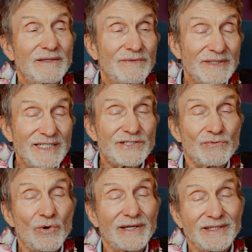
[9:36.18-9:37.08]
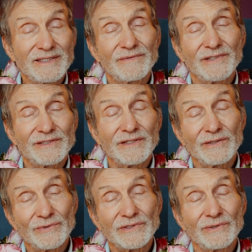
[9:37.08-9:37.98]
each one individually
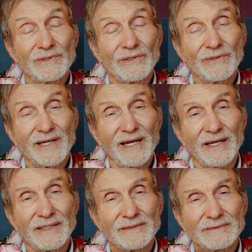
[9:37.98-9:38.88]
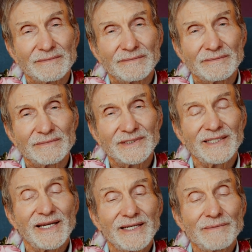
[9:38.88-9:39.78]
was doing okay.
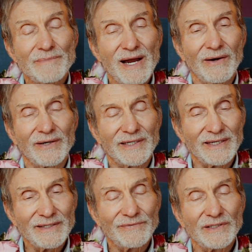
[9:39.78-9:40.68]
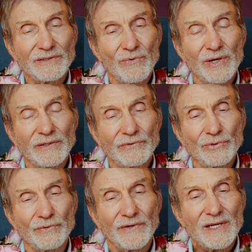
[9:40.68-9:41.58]
Then they get married. They live under one
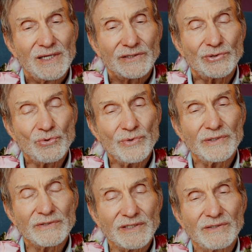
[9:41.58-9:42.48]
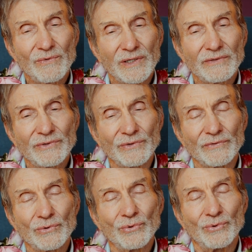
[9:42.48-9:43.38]
roof. Two wills under one roof.
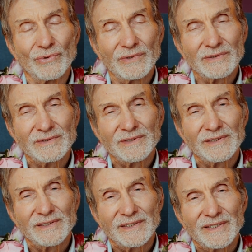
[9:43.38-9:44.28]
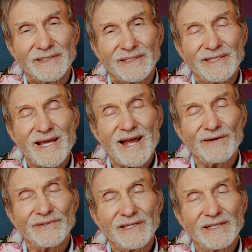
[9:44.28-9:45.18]
Ooh. Then they
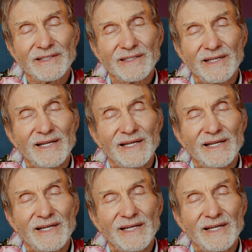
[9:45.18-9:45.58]
have another